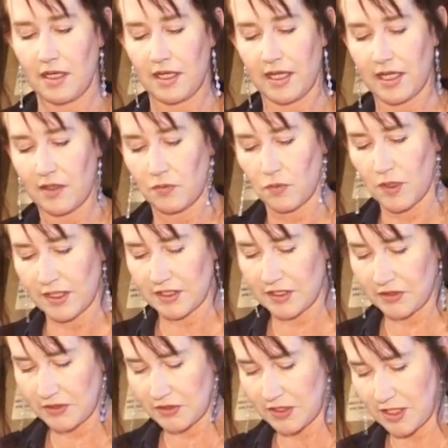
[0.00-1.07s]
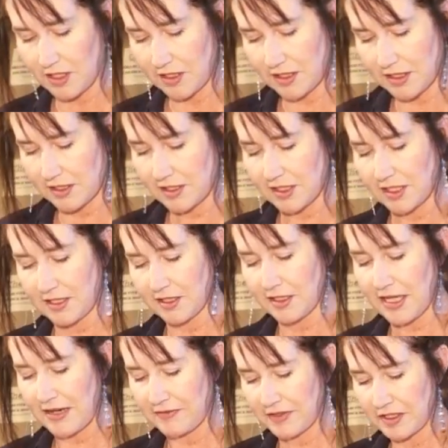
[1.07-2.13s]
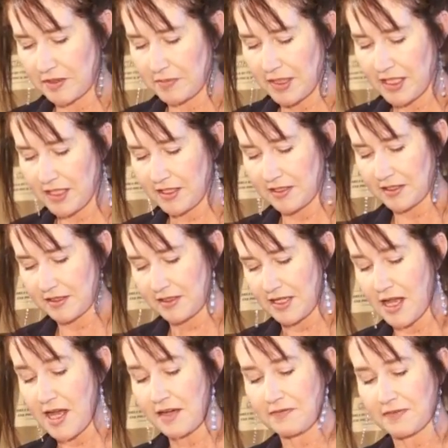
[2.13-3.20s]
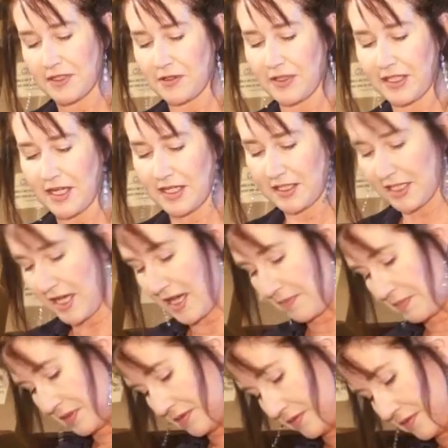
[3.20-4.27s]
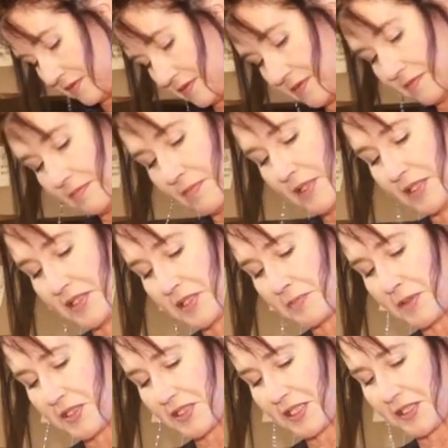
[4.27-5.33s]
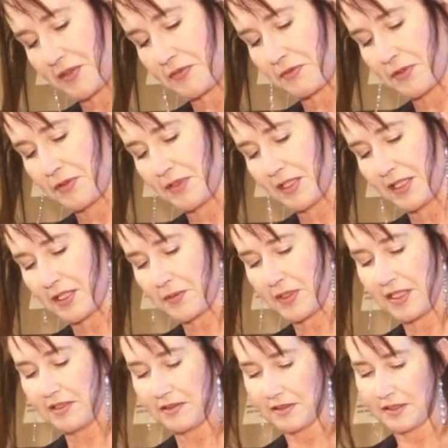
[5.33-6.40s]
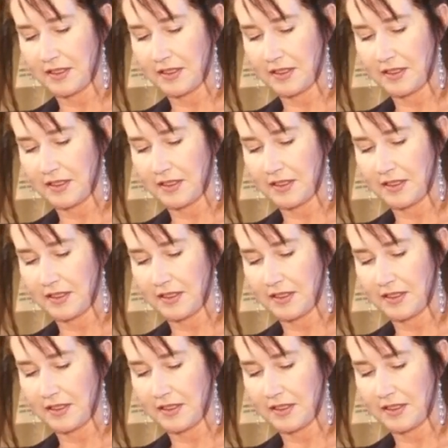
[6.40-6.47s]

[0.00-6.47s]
And once you start to see the lavender buds not floating on top, but dispersing through the liquid,